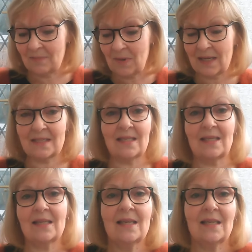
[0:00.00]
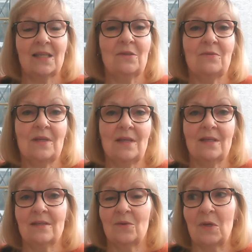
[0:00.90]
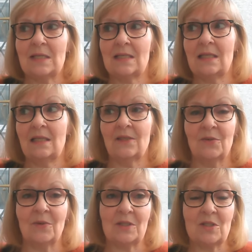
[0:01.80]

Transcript: matter if they're quite see-through.